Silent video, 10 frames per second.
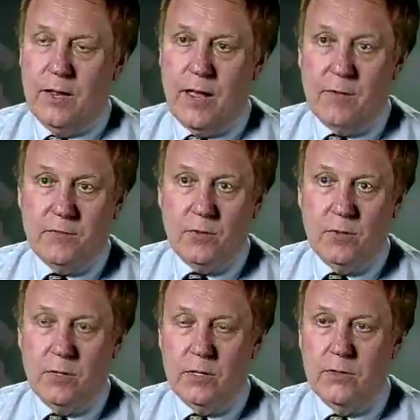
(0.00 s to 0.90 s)

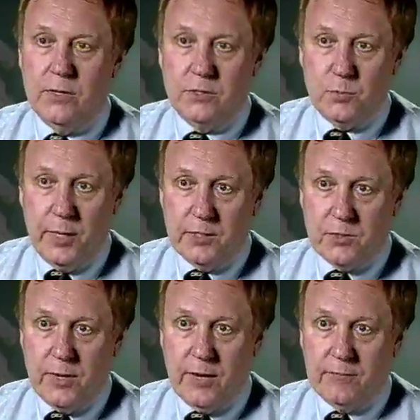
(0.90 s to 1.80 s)
After the
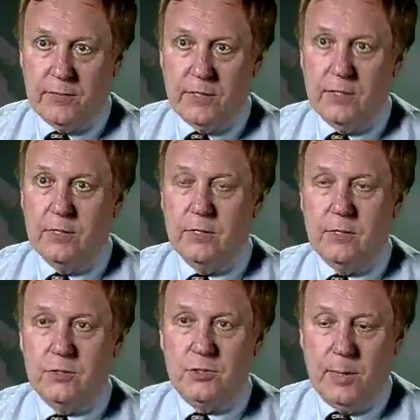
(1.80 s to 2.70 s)
spacecraft
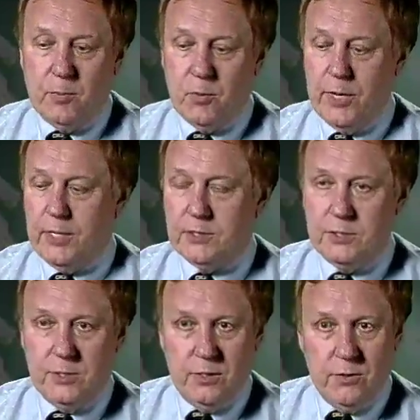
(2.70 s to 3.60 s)

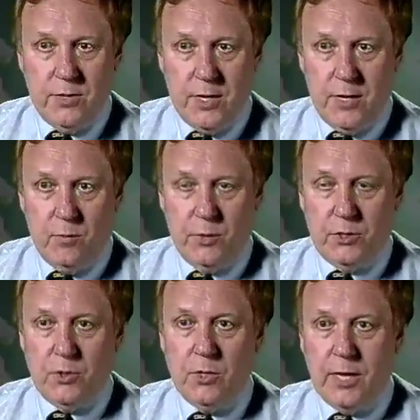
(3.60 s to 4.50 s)
separates the
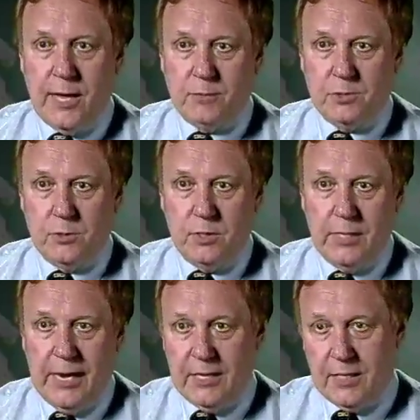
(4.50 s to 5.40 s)
return capsule
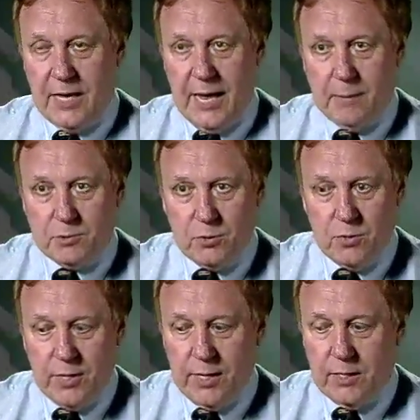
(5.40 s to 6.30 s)
and the capsule
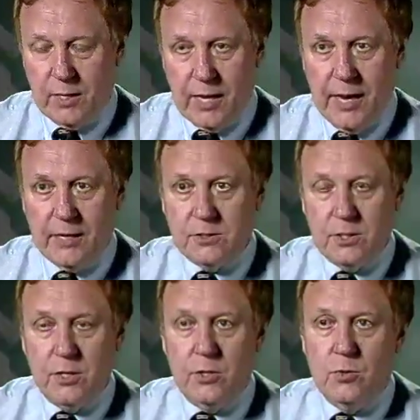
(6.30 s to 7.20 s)
then lands
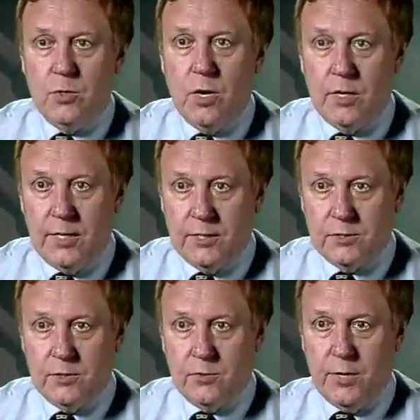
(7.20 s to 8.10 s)
in the Utah
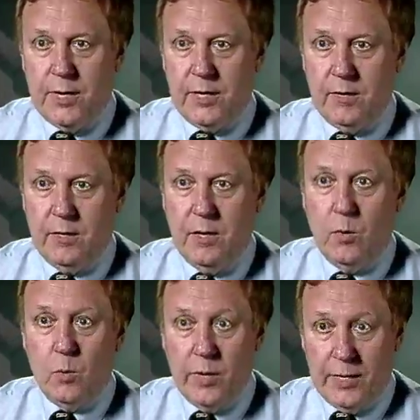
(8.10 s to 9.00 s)
Test and Training
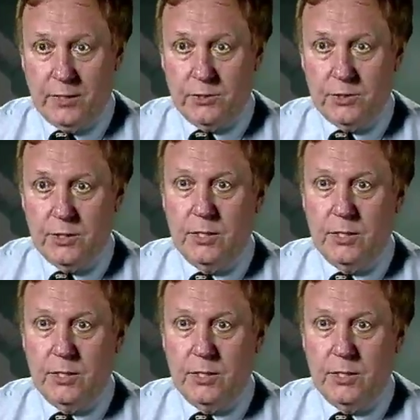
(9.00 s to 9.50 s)
Range,